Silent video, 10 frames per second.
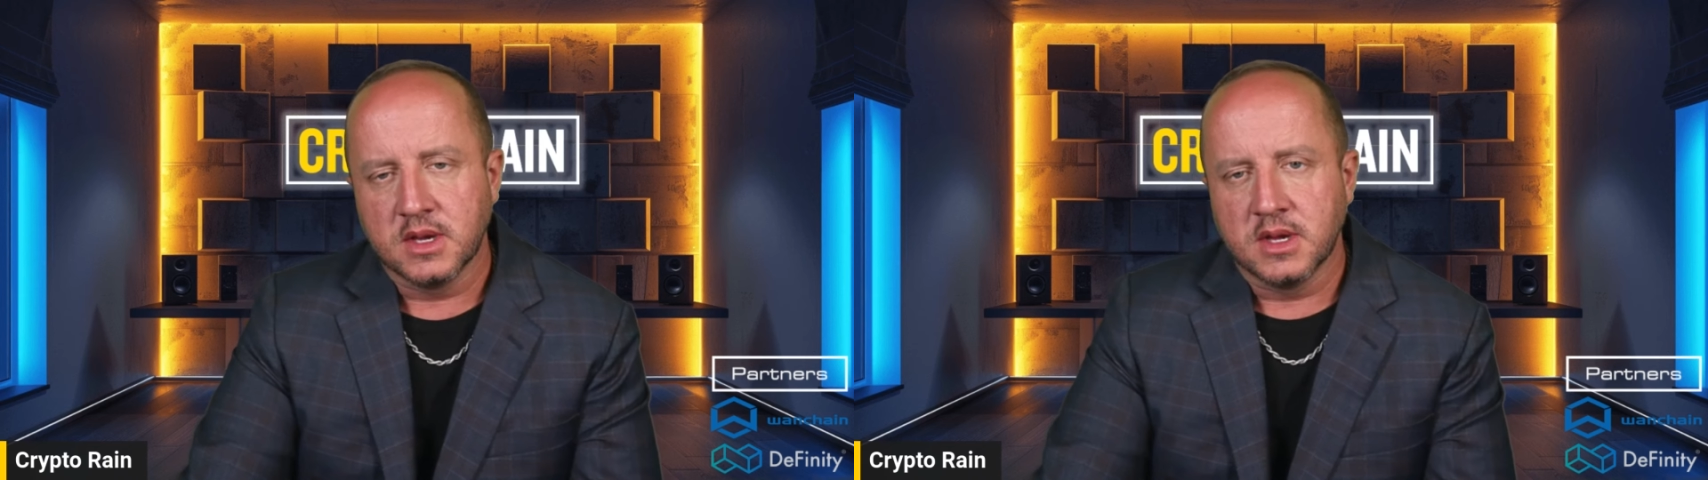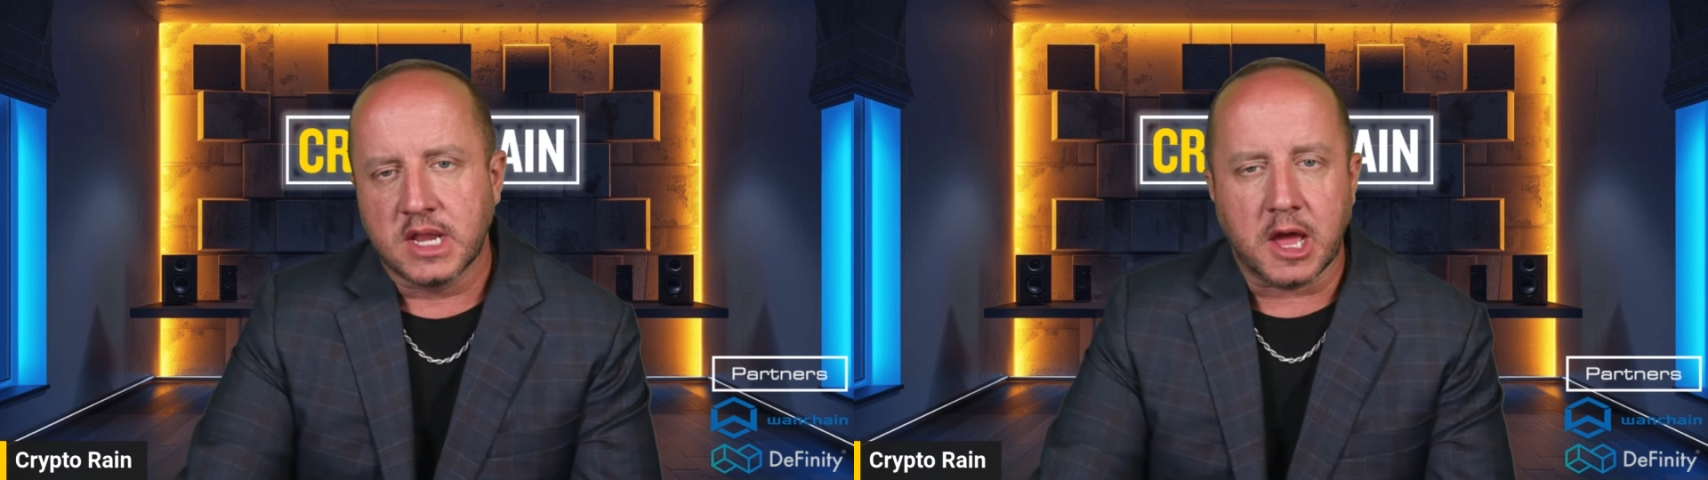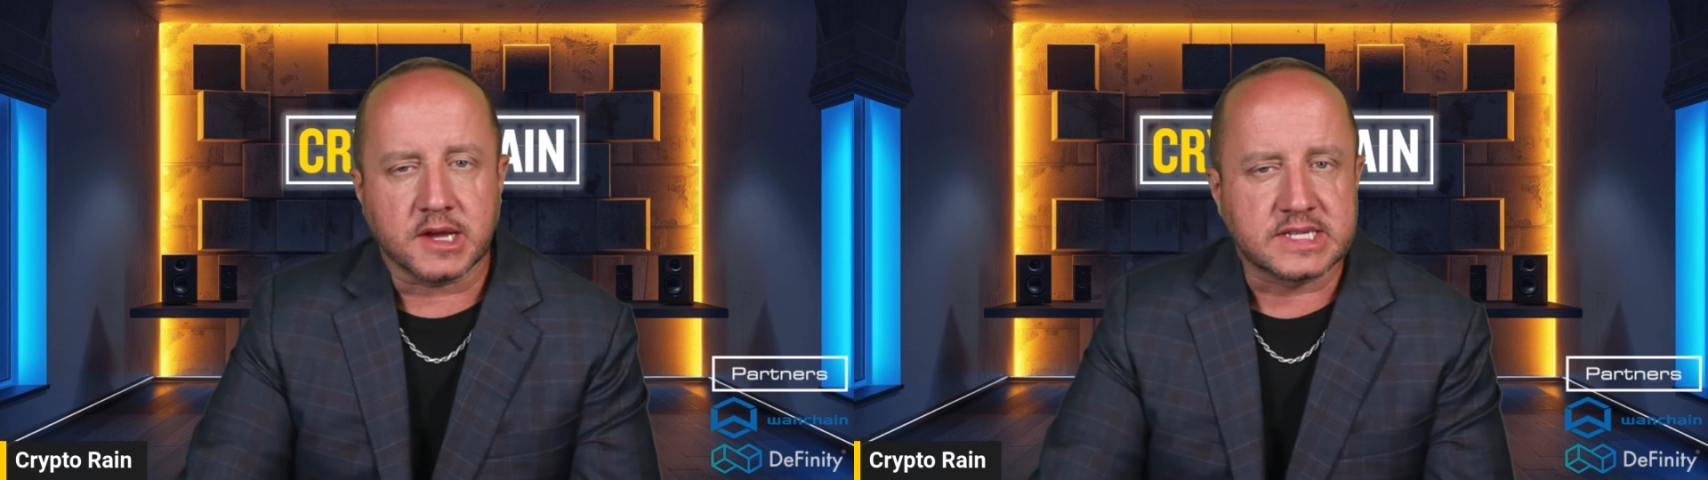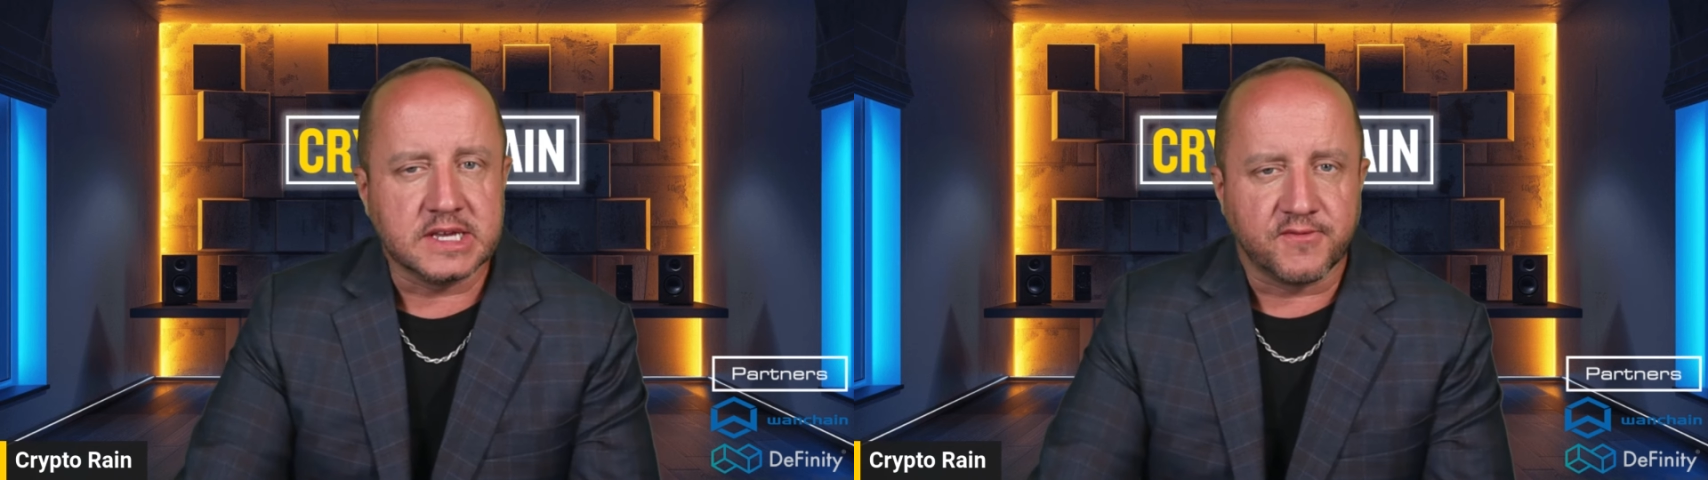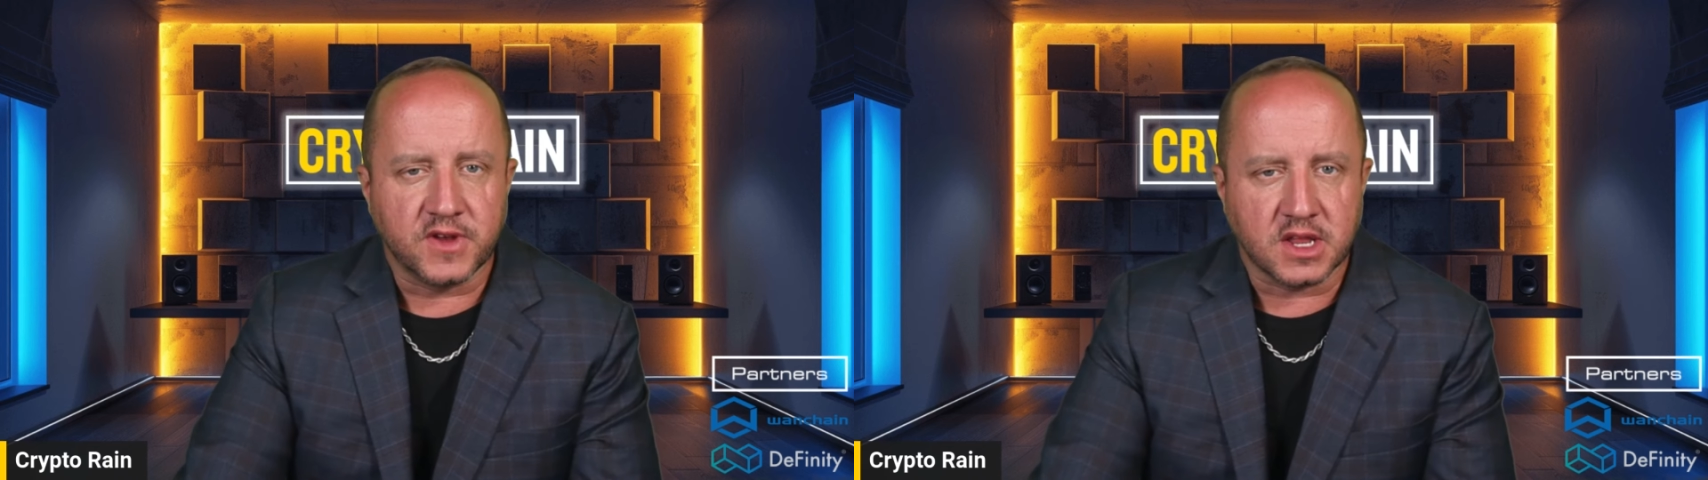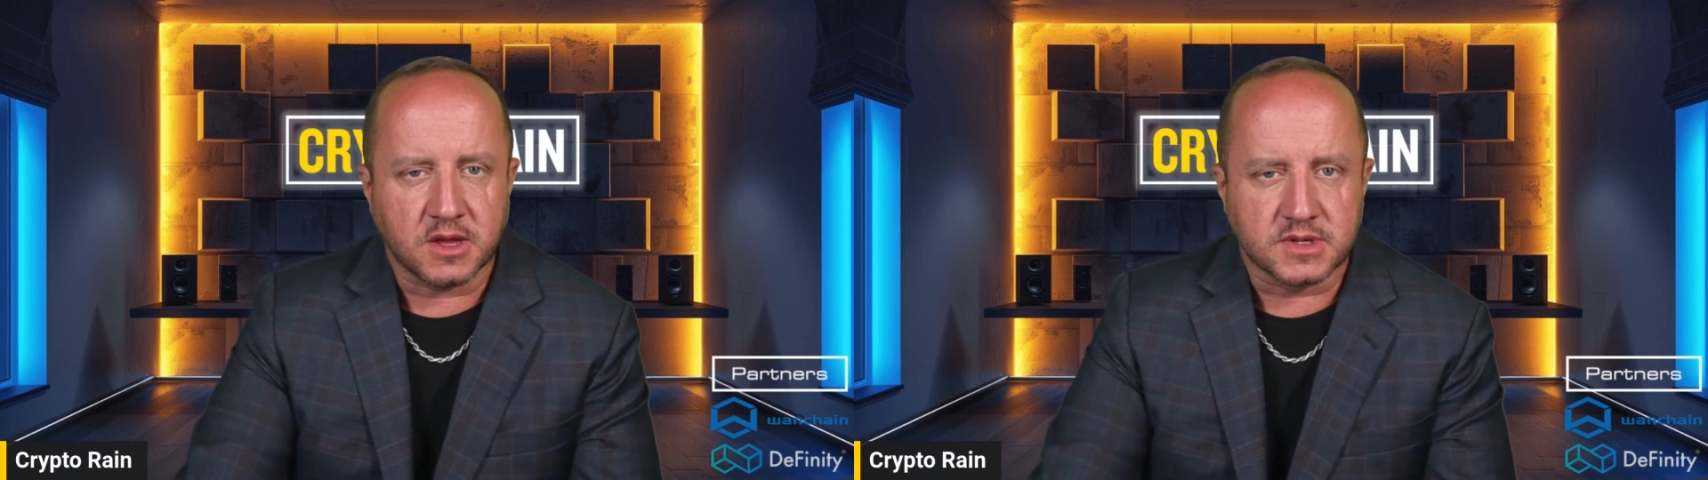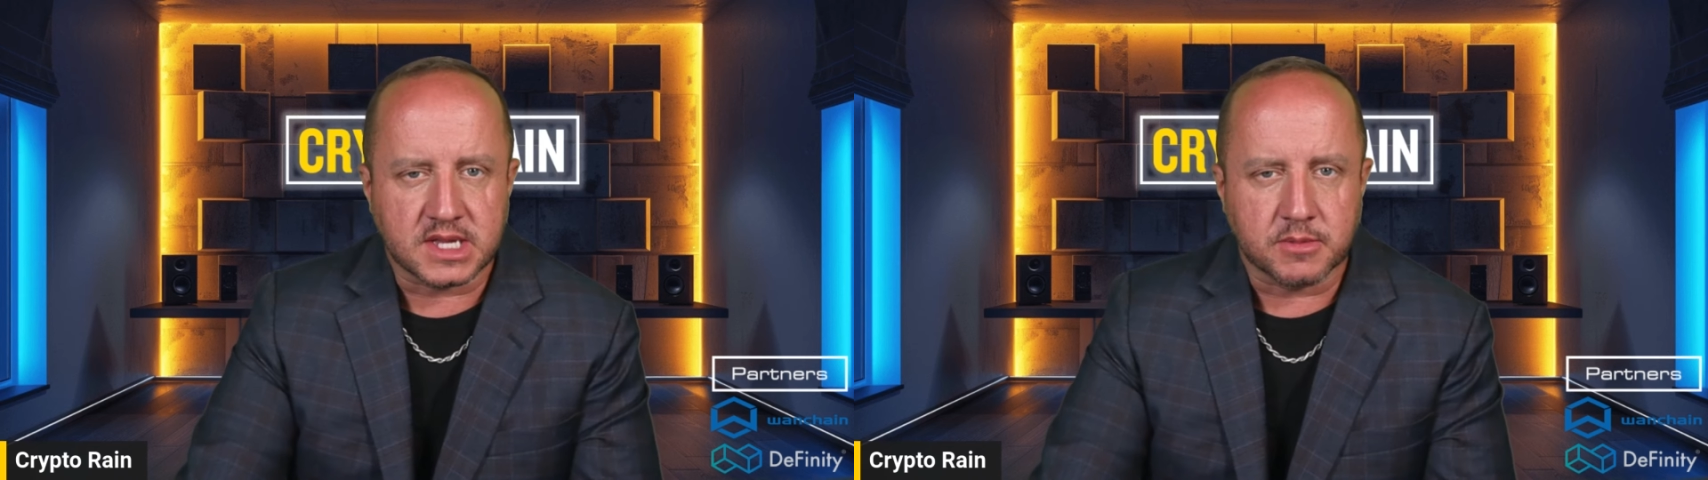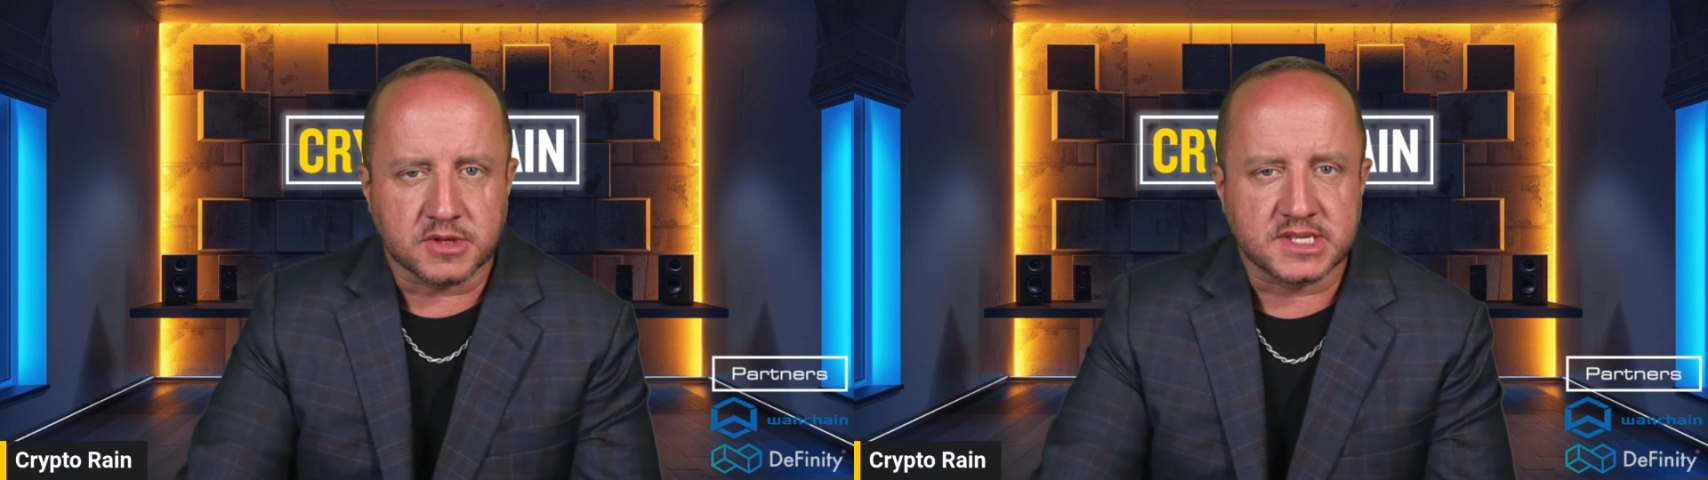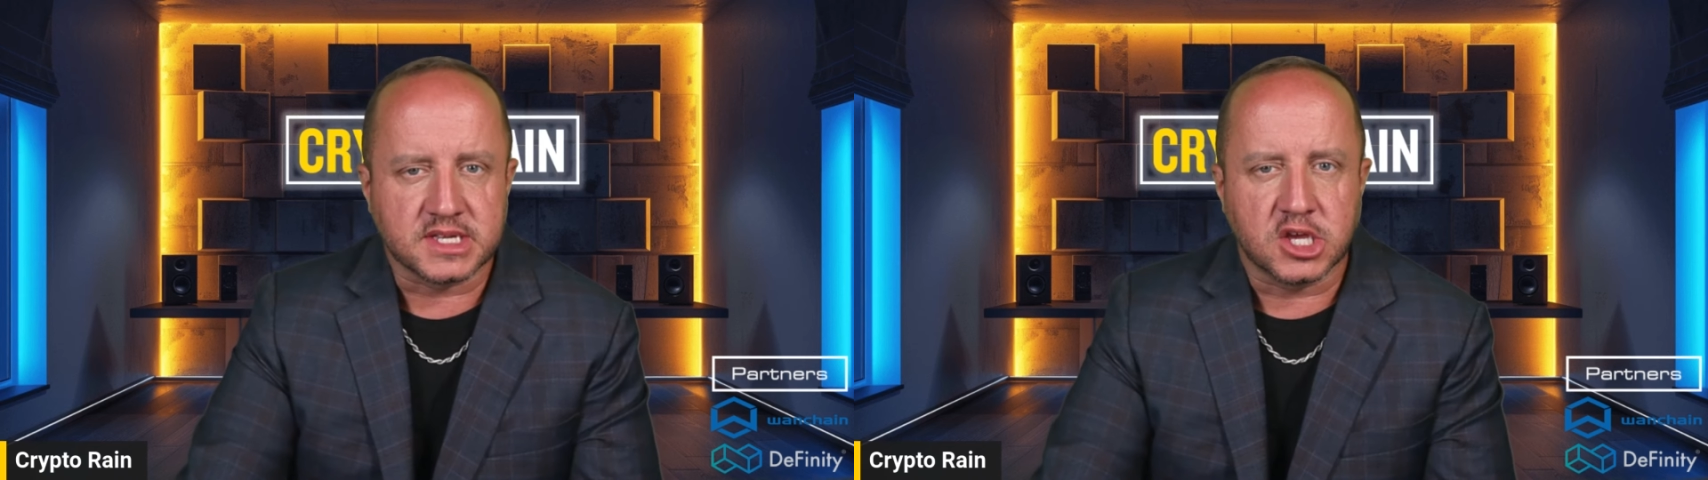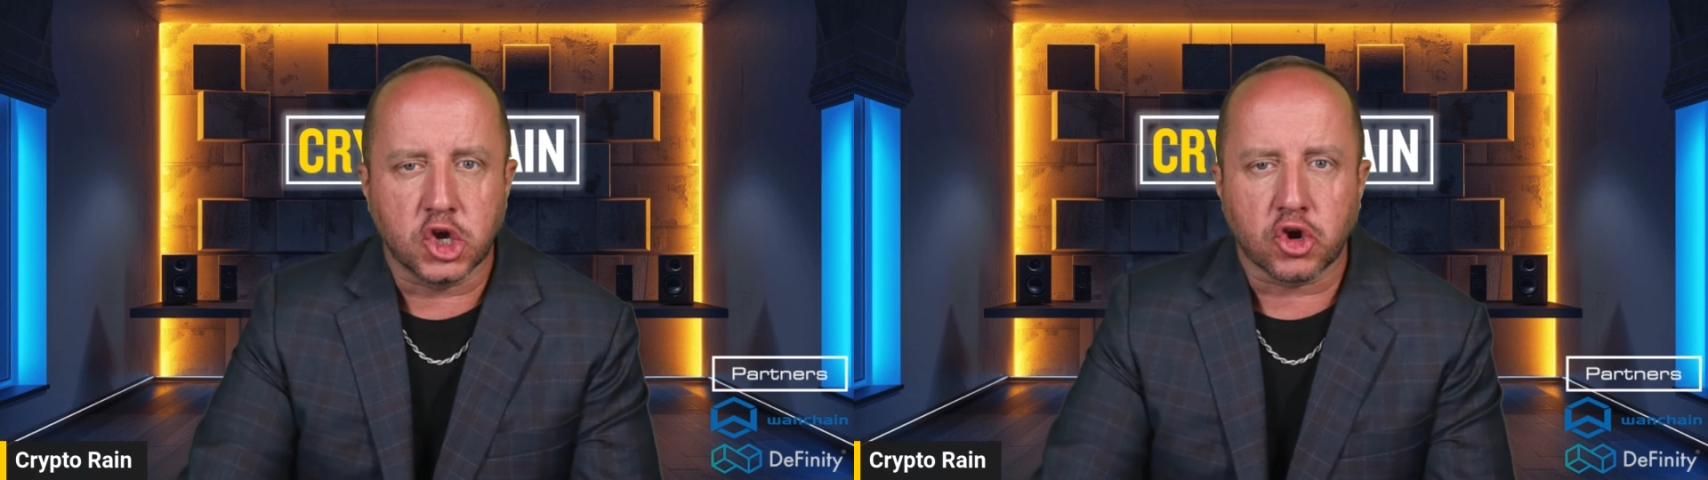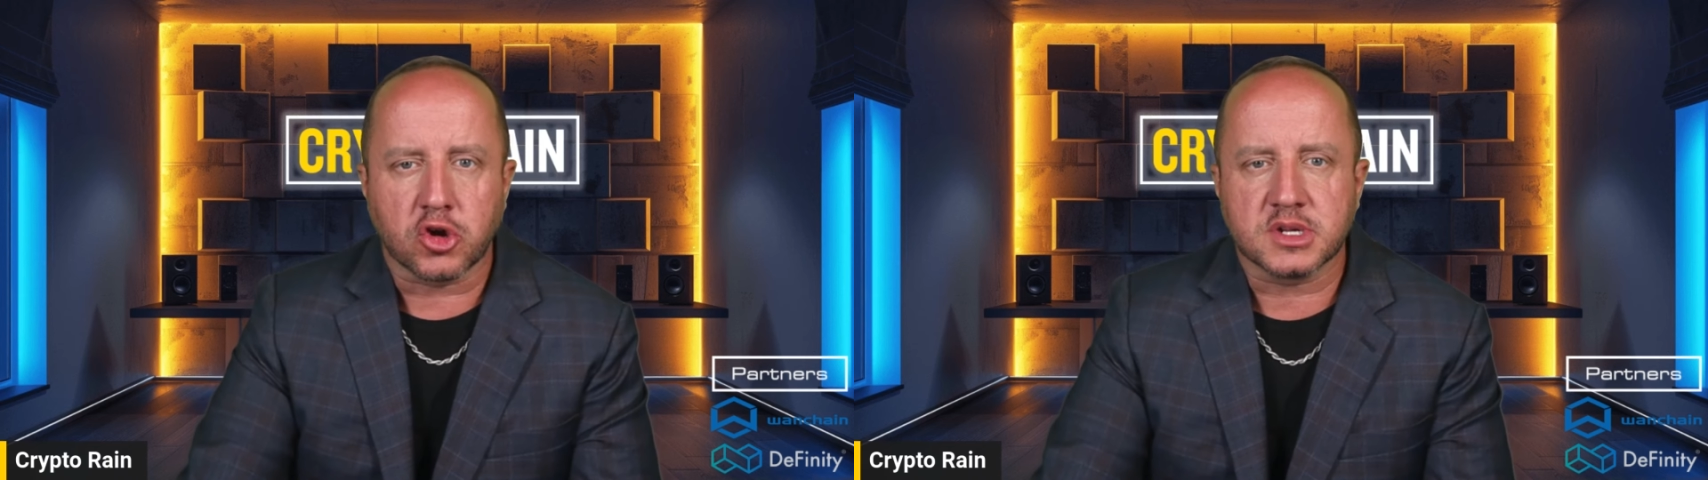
Now, Axie Infinity was able to secure